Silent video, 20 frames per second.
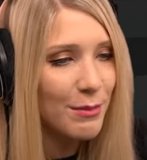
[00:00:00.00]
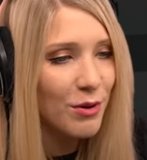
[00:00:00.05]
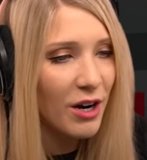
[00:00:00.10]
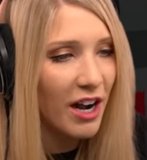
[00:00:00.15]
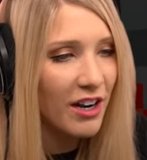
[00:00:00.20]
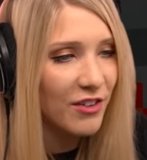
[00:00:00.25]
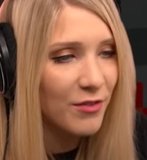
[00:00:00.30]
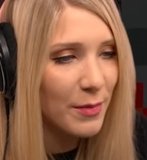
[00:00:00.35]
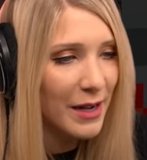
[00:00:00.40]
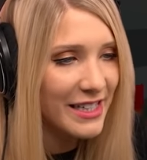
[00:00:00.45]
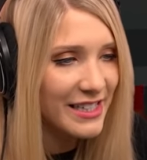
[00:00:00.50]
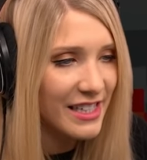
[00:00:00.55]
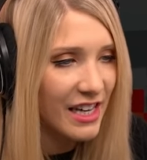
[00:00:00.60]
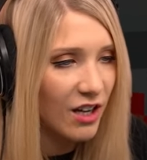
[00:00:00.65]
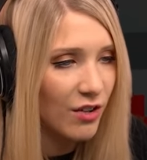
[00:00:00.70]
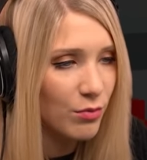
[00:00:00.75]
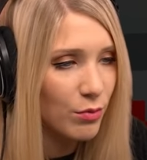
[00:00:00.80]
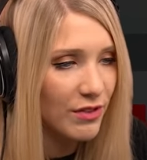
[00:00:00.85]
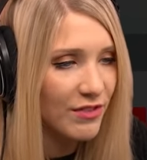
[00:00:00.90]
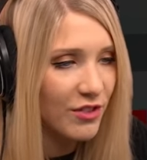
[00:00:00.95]
proud of
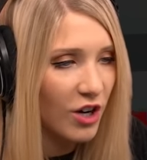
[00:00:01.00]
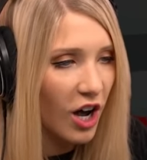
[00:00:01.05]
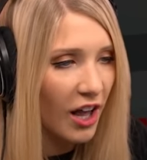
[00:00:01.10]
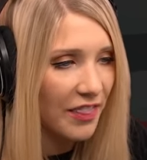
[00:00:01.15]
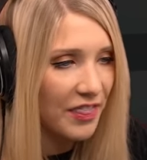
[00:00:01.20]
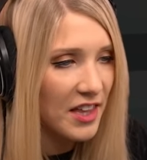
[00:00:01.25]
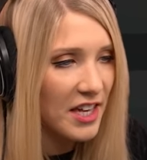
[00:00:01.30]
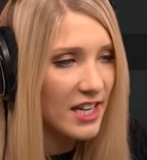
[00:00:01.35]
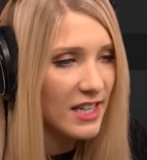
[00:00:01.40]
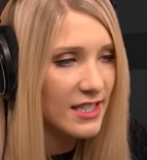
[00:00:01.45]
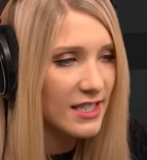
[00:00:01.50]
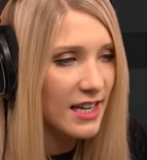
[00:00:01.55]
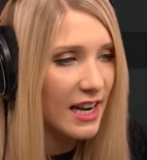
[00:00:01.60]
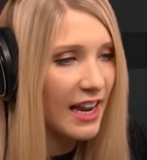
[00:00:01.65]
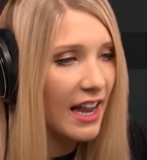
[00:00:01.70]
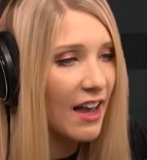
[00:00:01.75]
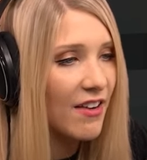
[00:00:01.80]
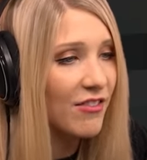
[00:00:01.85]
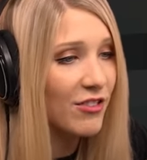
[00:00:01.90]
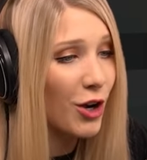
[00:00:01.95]
myself. We've got this. Ooh.
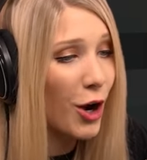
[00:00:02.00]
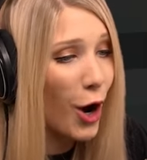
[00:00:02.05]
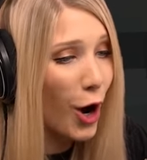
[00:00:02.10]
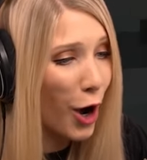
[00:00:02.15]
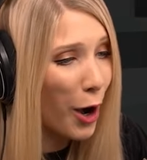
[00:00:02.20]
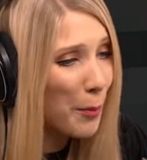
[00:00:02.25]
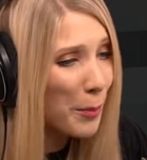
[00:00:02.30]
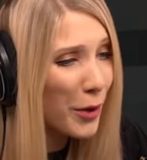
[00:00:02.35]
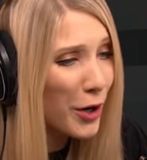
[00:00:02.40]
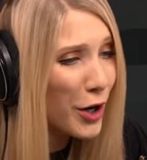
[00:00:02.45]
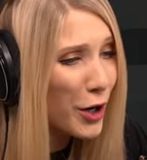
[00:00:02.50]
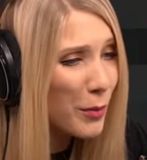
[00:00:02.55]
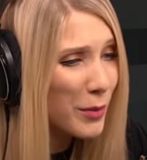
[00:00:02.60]
I have copper,